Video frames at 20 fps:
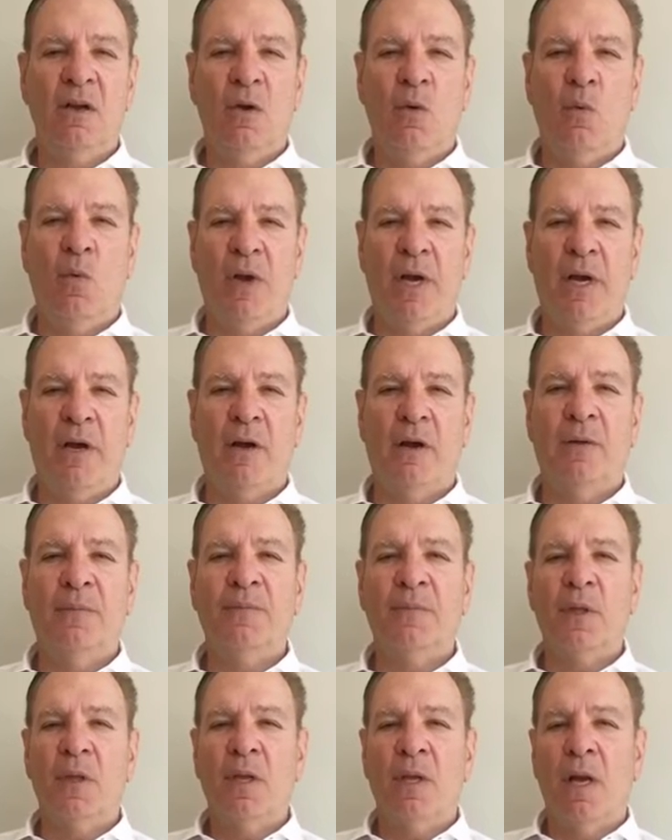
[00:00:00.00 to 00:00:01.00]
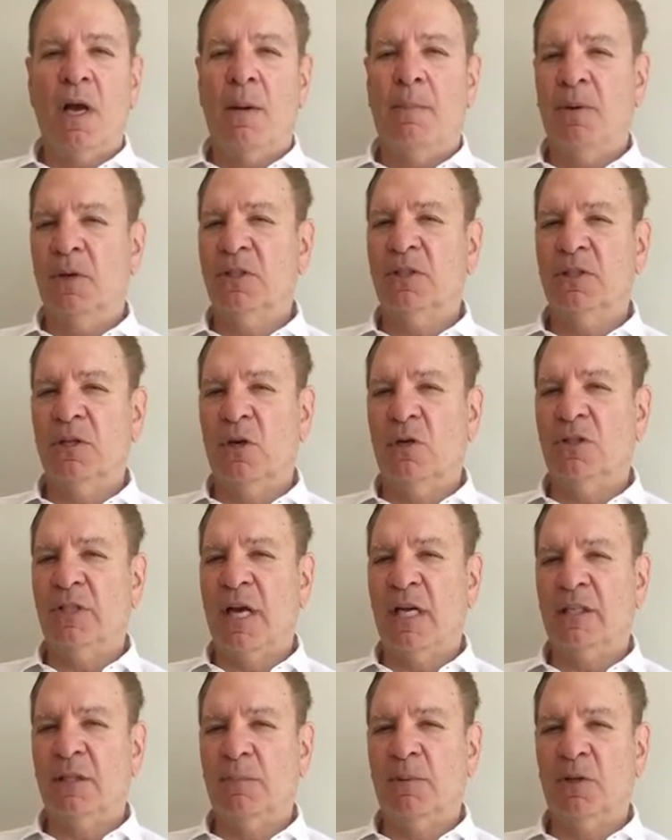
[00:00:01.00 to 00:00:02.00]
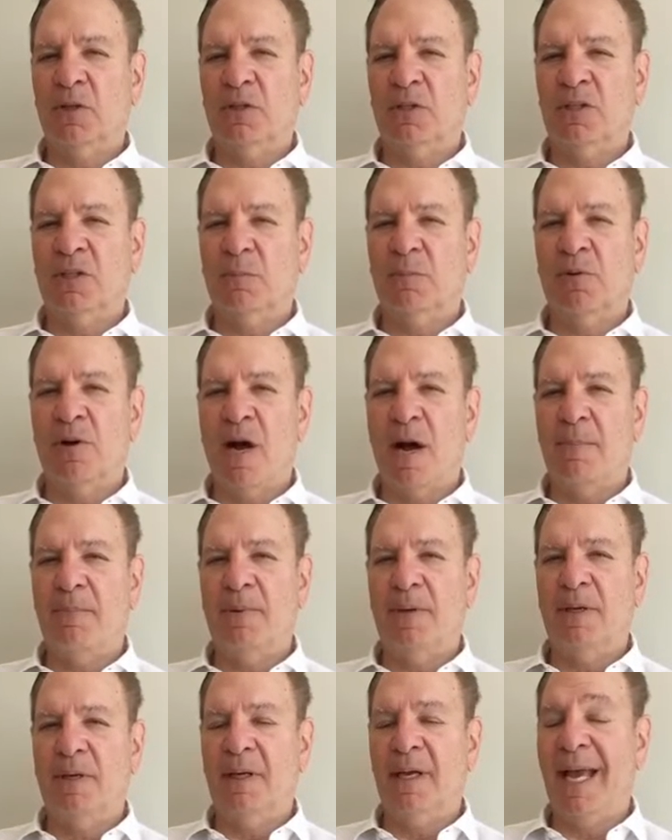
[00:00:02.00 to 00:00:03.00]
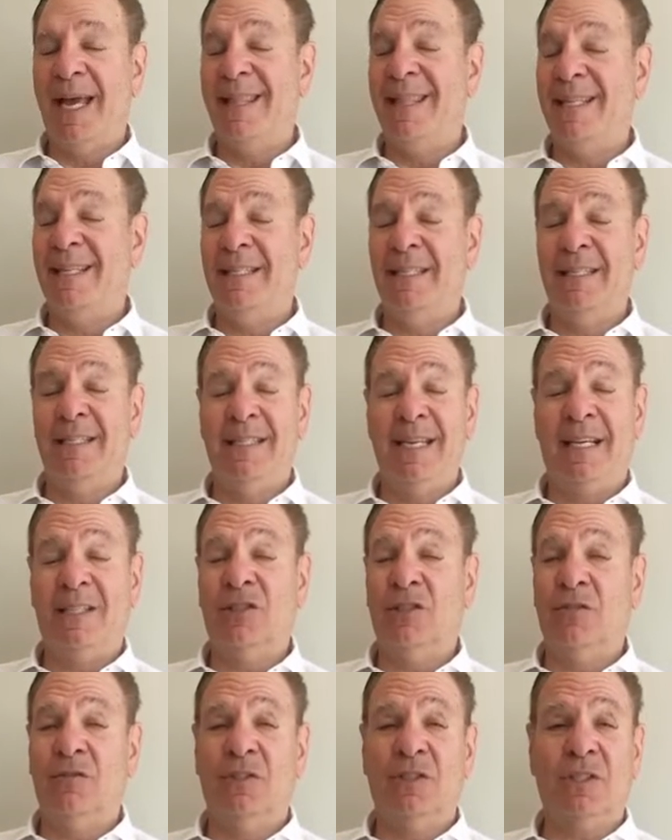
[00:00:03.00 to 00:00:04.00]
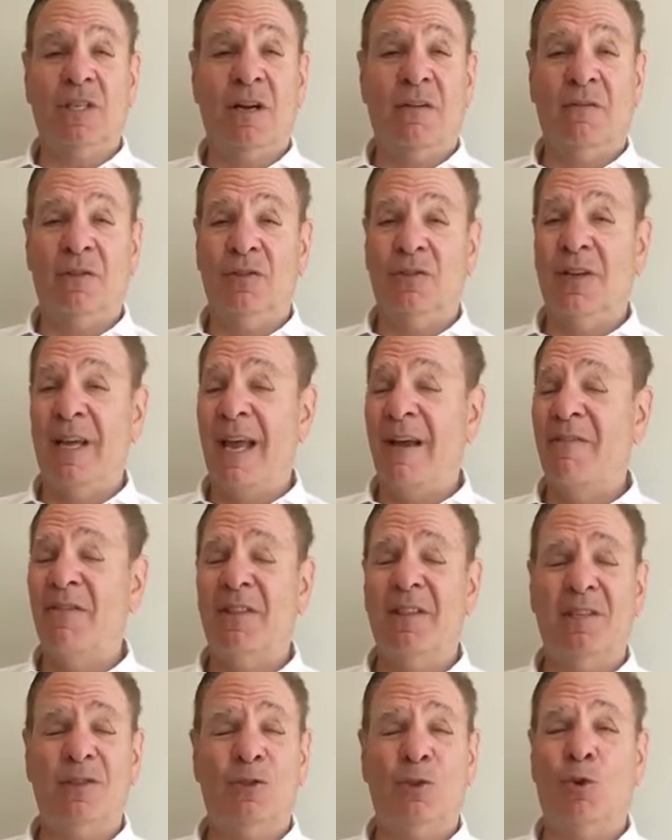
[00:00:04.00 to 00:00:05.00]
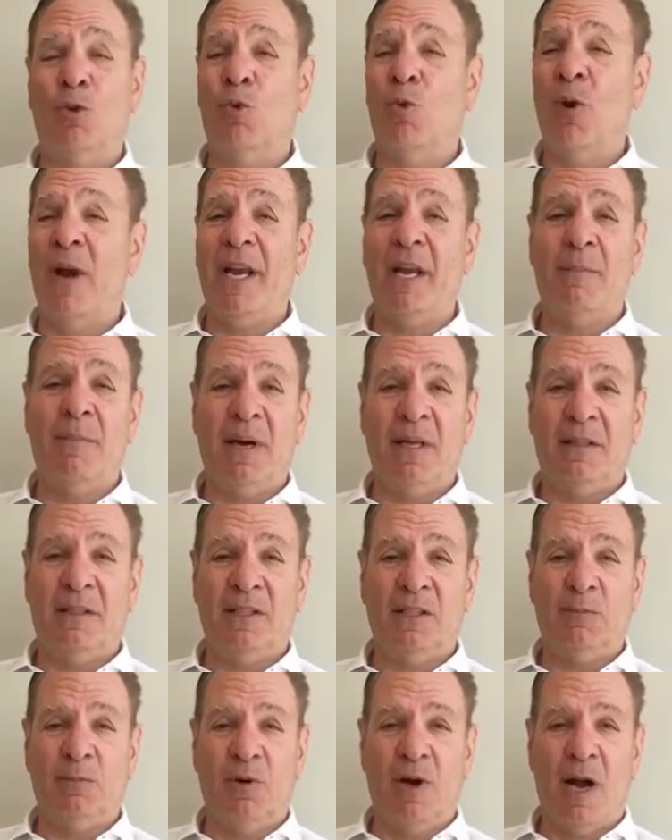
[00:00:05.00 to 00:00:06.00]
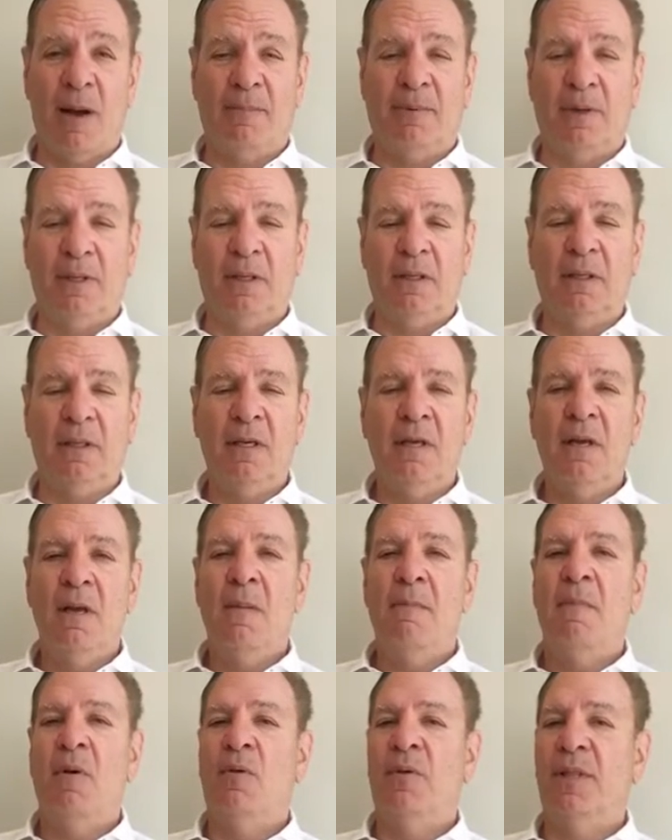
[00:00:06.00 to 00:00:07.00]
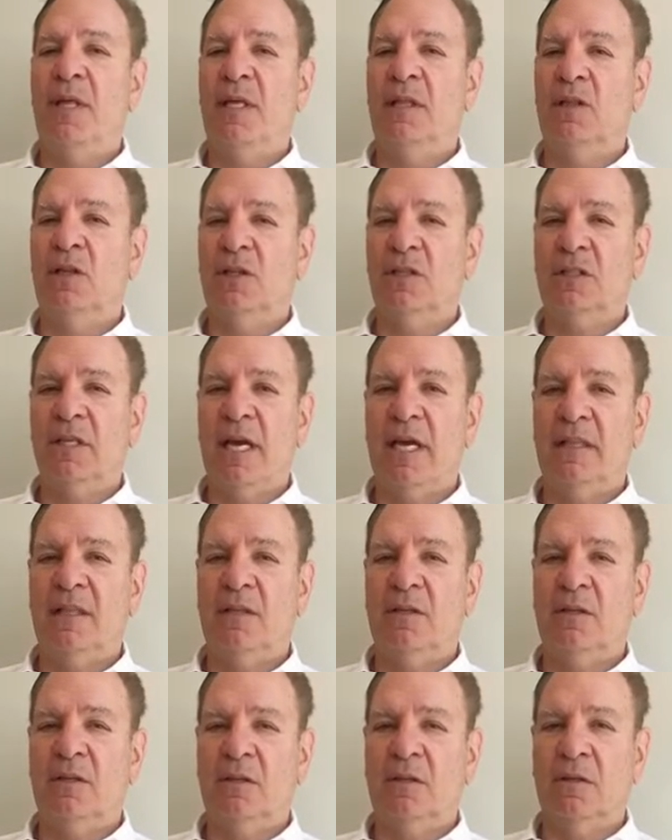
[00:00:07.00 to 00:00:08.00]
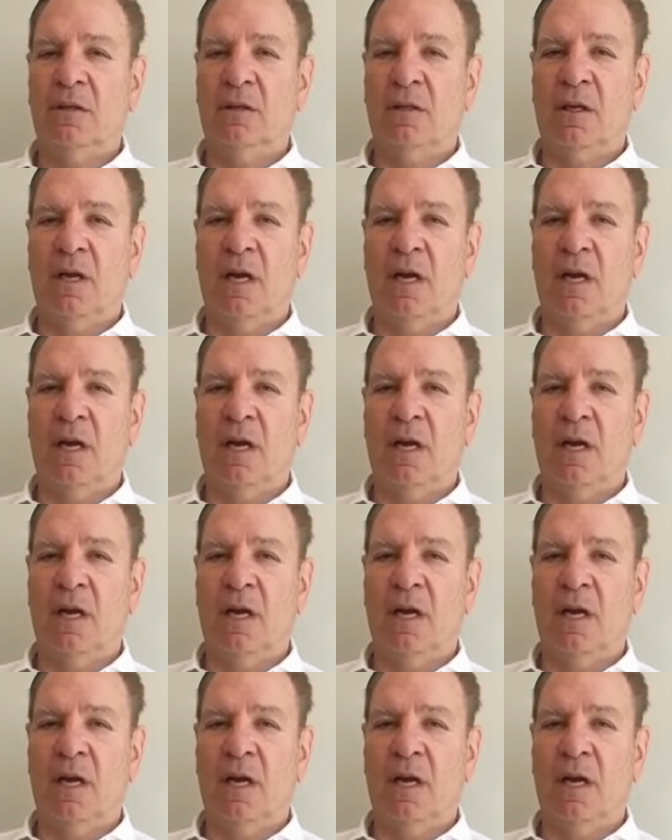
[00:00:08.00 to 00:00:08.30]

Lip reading: where a person goes out to purchase a property and the debt service coverage, everything's great about this property, but when they looked at their